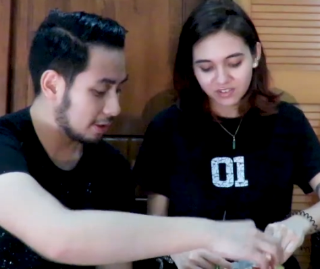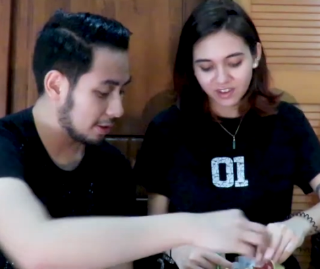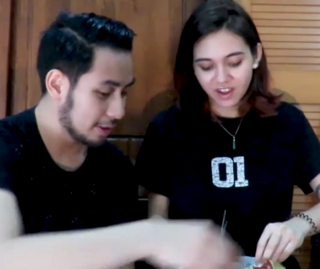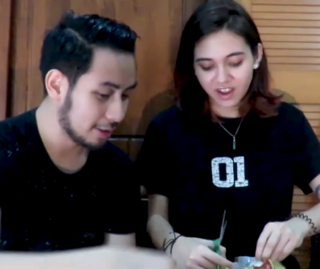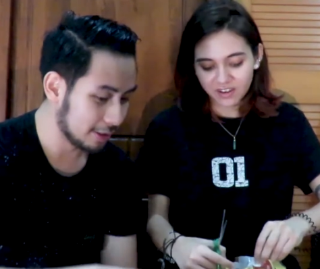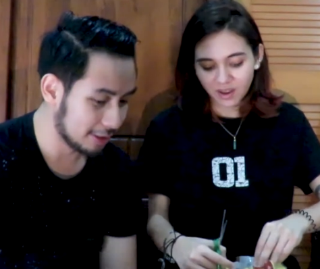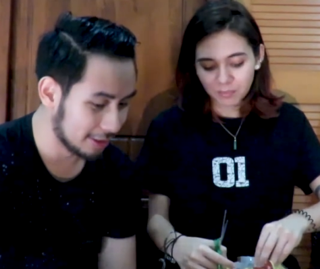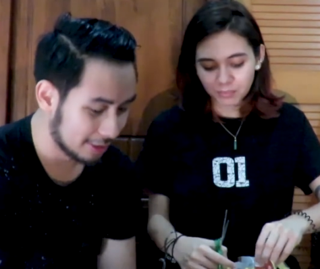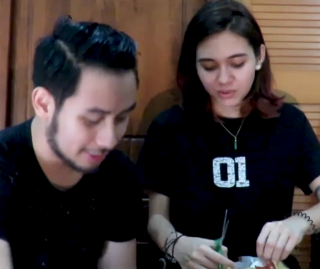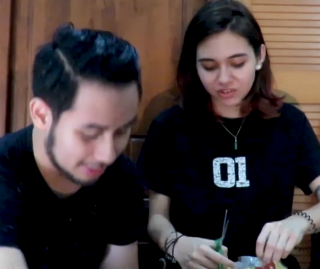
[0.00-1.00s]
Speaker 1: Yeah,
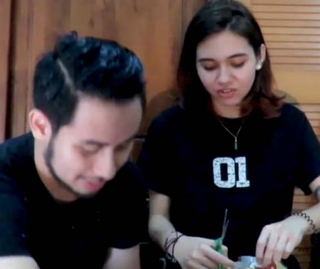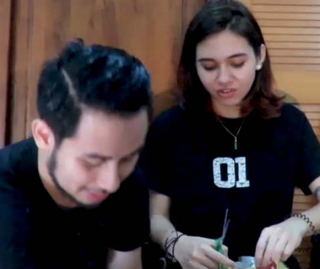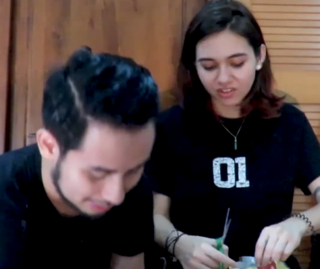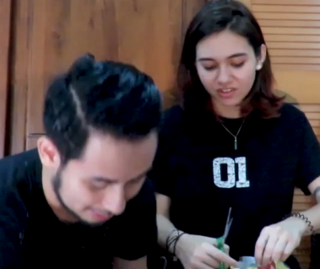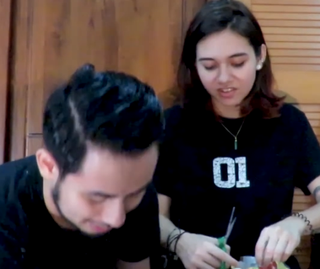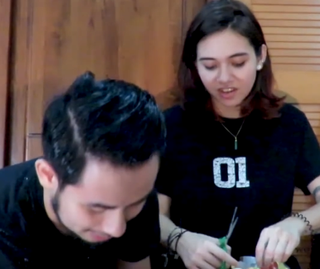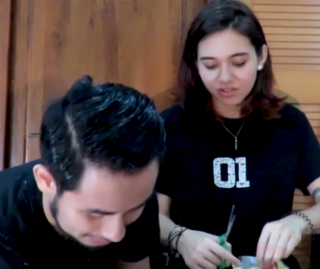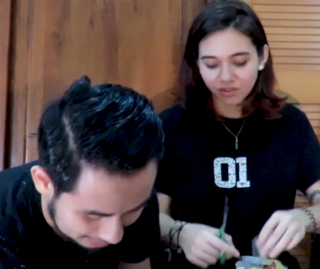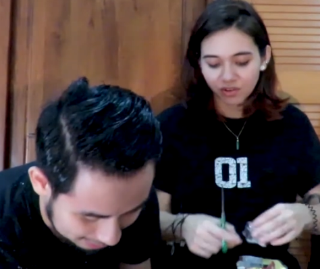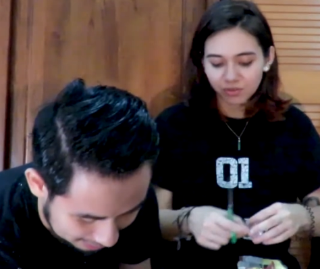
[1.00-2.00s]
I, I'm pretty sure these
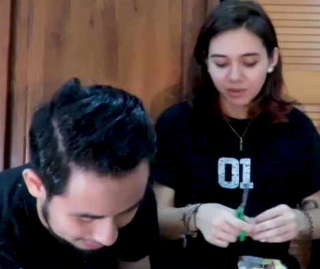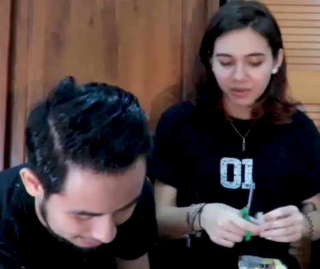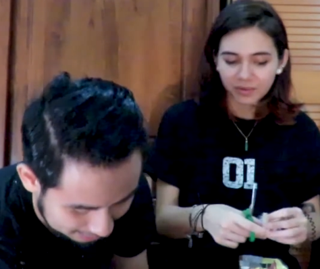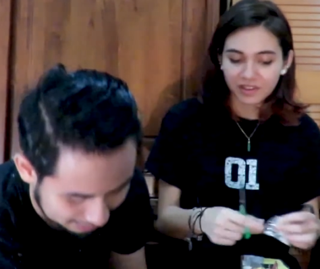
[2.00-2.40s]
taste gross by the